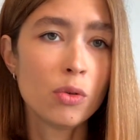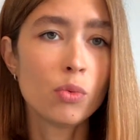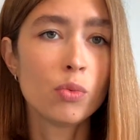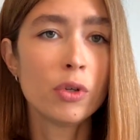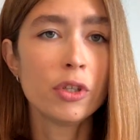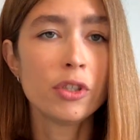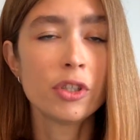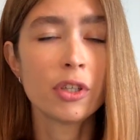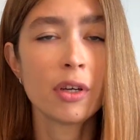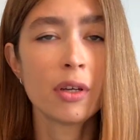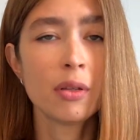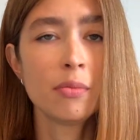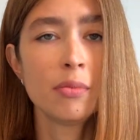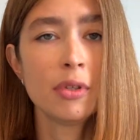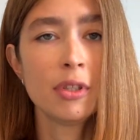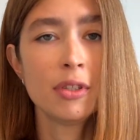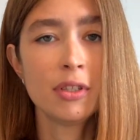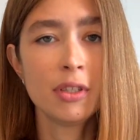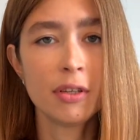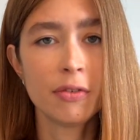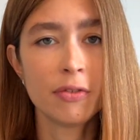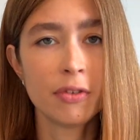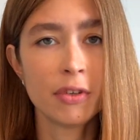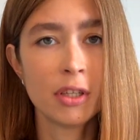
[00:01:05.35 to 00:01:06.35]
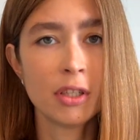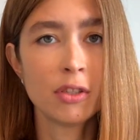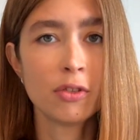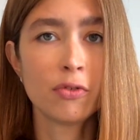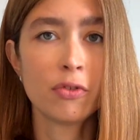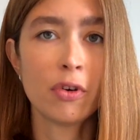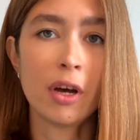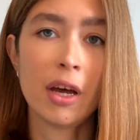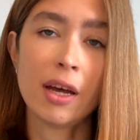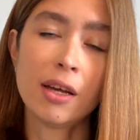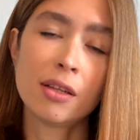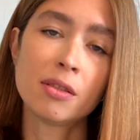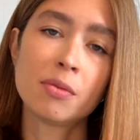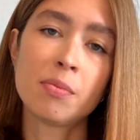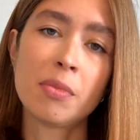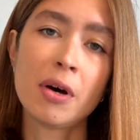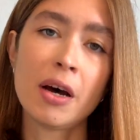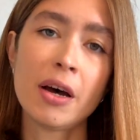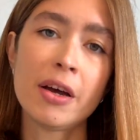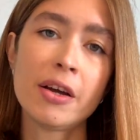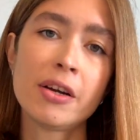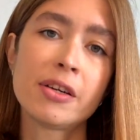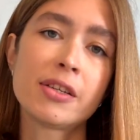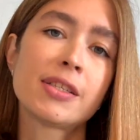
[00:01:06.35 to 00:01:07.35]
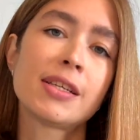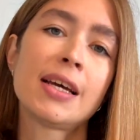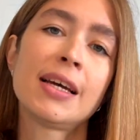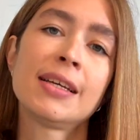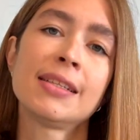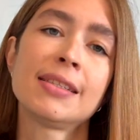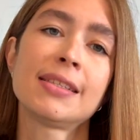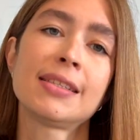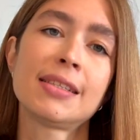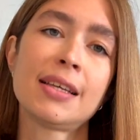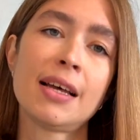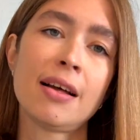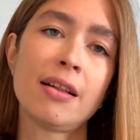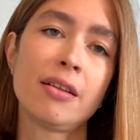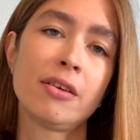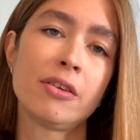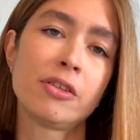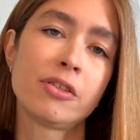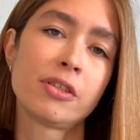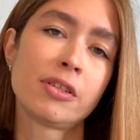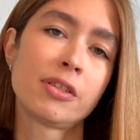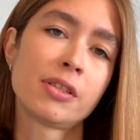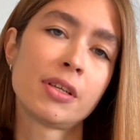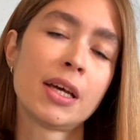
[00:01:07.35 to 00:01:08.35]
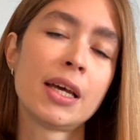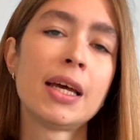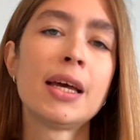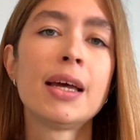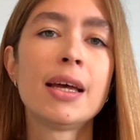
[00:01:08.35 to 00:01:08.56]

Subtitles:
which can be different for ad buyers and sellers.